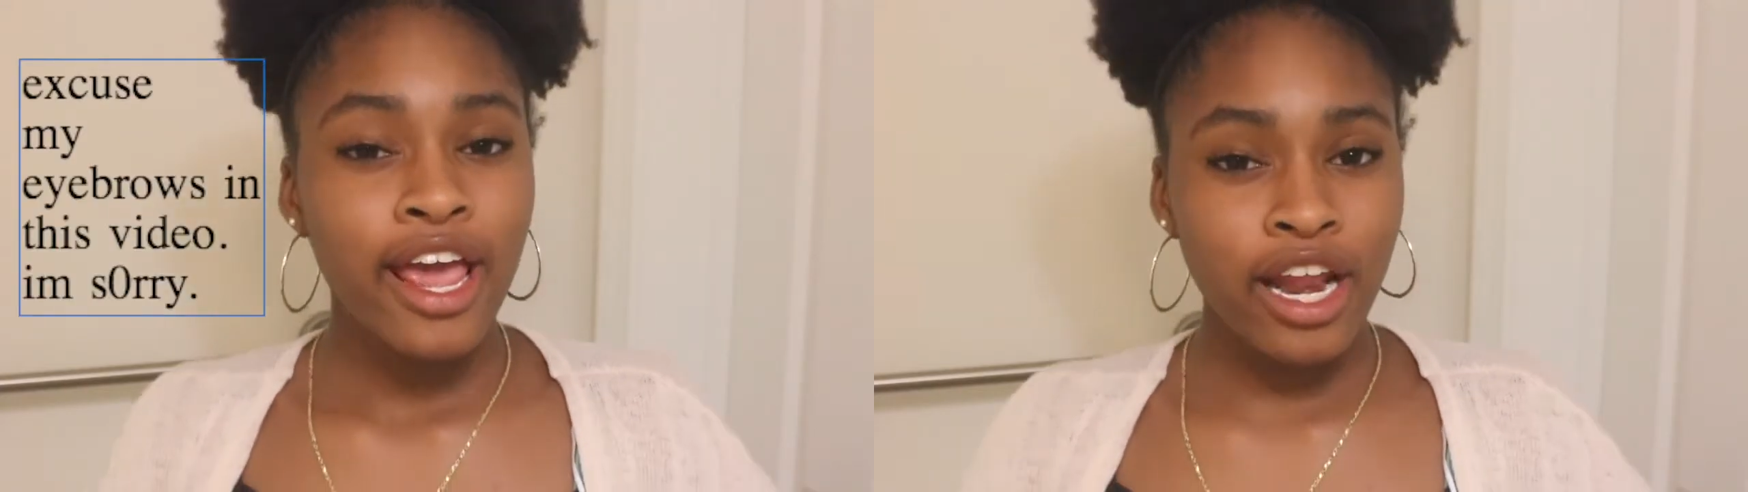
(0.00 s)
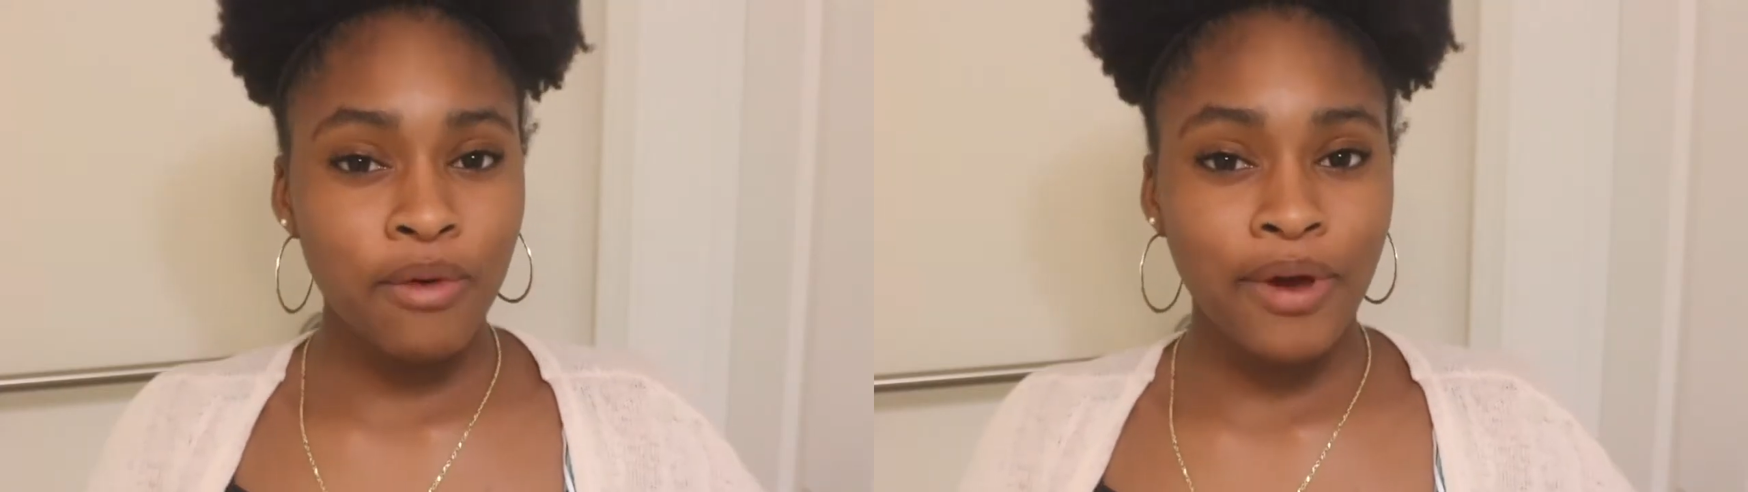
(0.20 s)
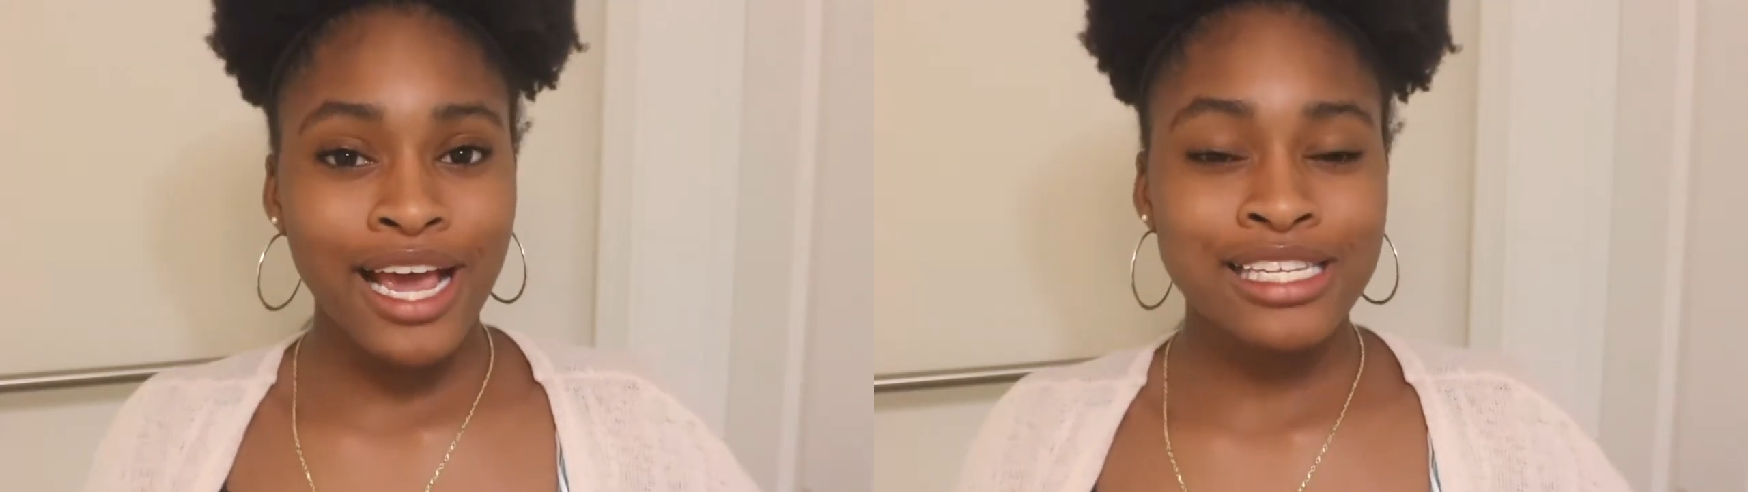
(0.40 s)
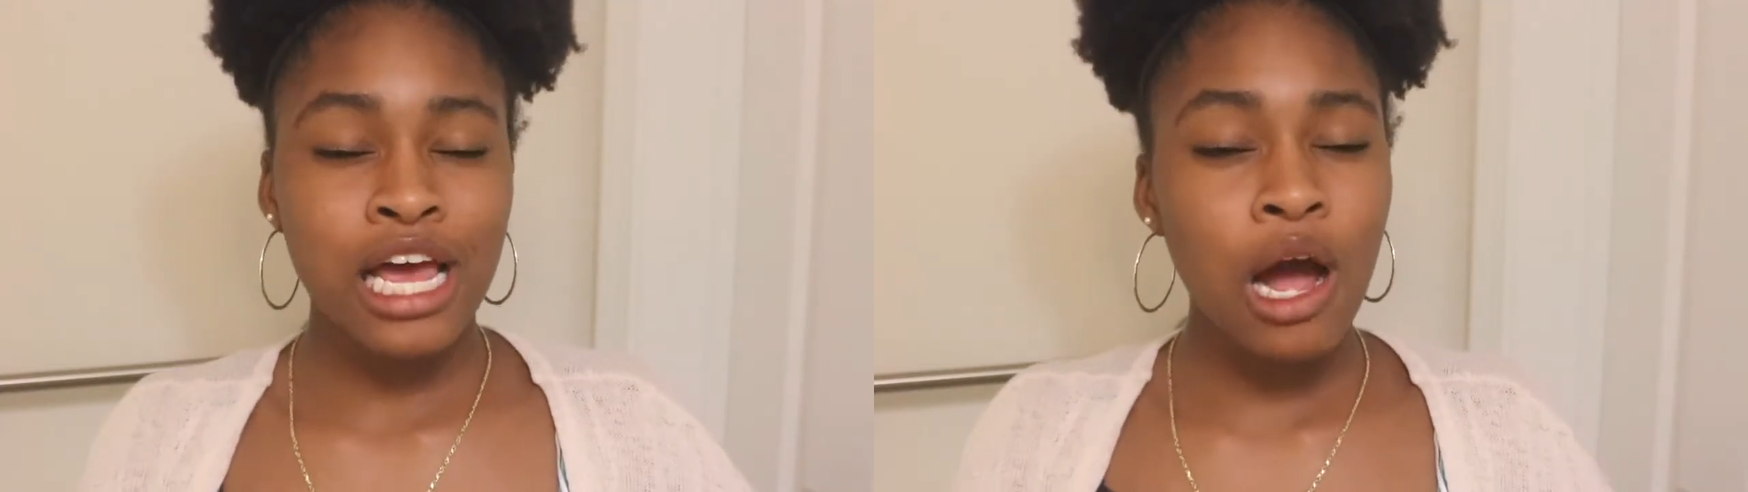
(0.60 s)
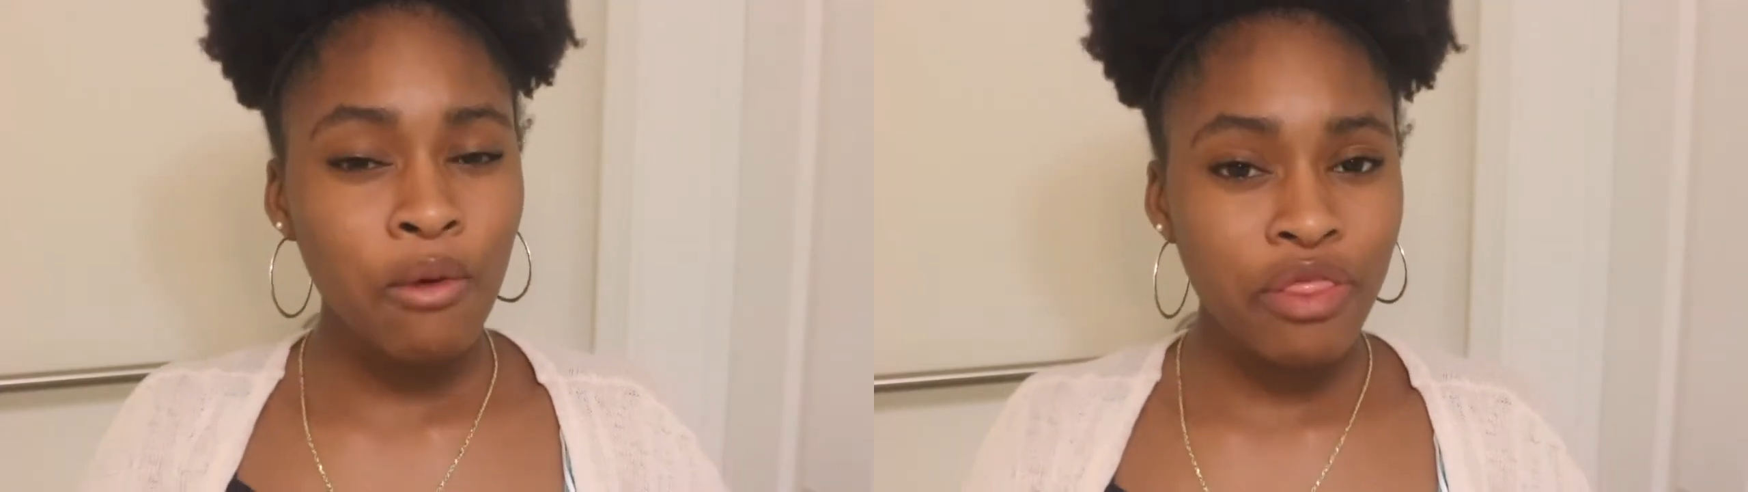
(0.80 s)
Anyways,
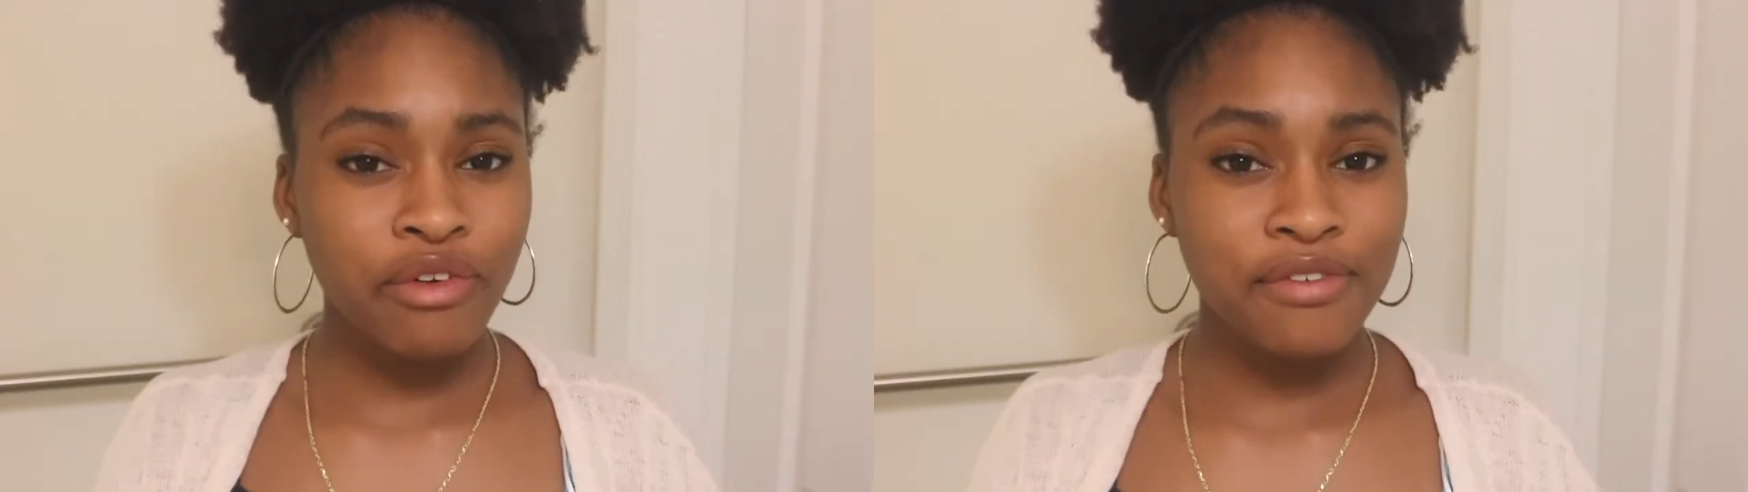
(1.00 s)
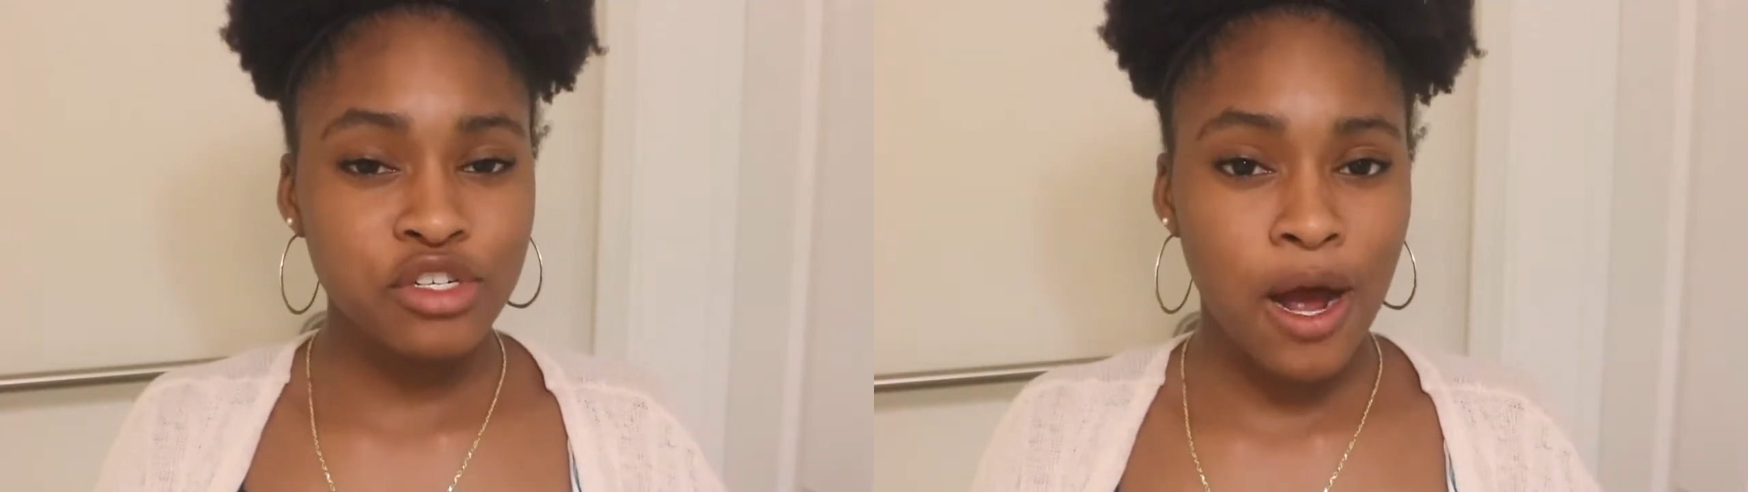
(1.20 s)
I went thrift